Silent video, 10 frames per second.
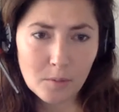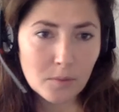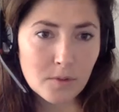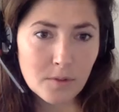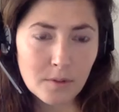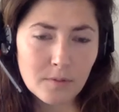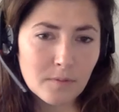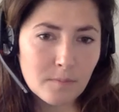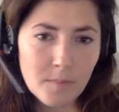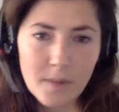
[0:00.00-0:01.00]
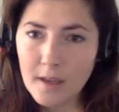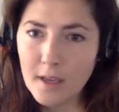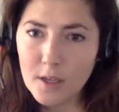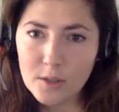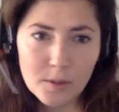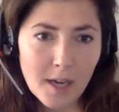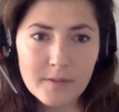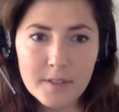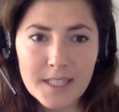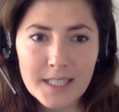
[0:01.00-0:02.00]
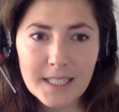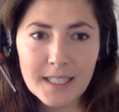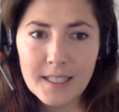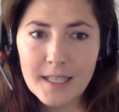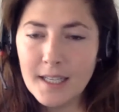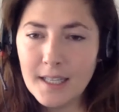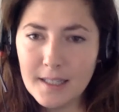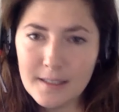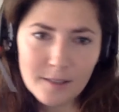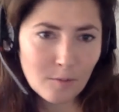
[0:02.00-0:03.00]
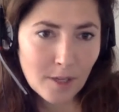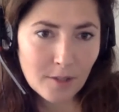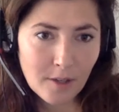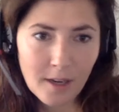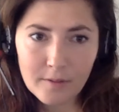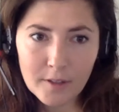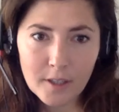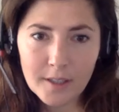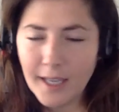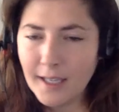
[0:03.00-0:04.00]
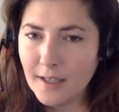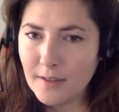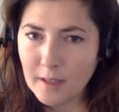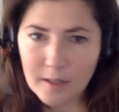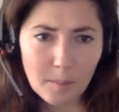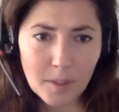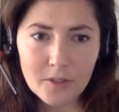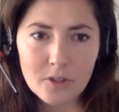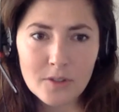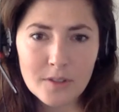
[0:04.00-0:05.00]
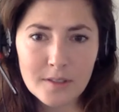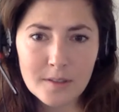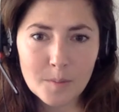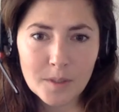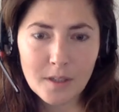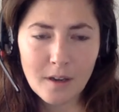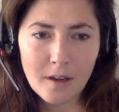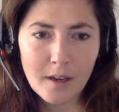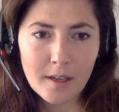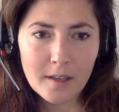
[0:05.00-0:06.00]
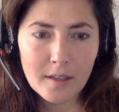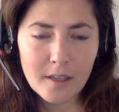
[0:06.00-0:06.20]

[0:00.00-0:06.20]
sort of who covers it, is it well covered, anything that patients need to be on